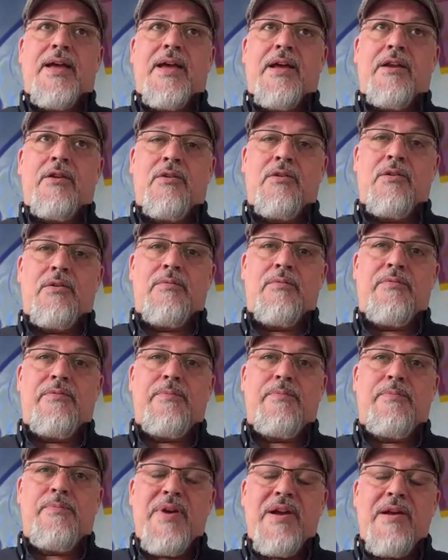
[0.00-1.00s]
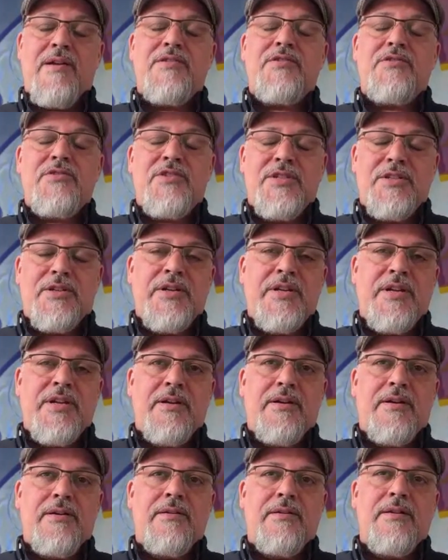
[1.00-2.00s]
And her parents are still
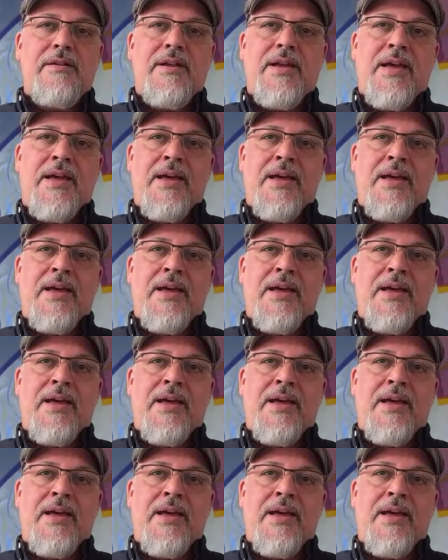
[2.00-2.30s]
here.